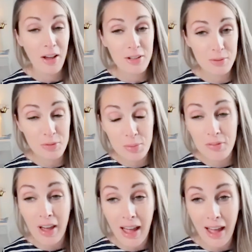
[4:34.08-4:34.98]
rolling. To be
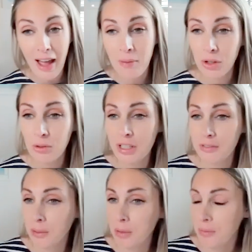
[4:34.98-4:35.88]
fair, with that. I'm
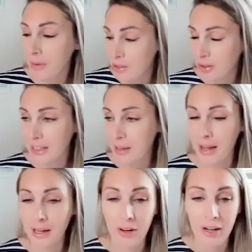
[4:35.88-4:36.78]
usually filming with my dog in the
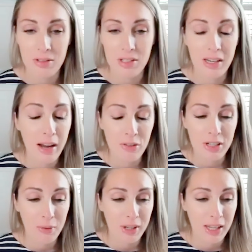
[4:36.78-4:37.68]
background, and every
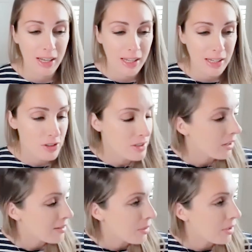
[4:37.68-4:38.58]
now and again he just
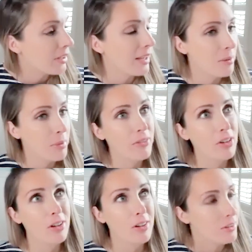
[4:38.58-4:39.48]
starts barking and I'm like,
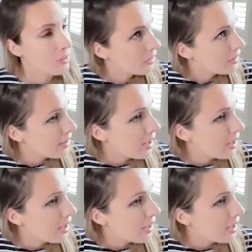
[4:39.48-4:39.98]
for goodness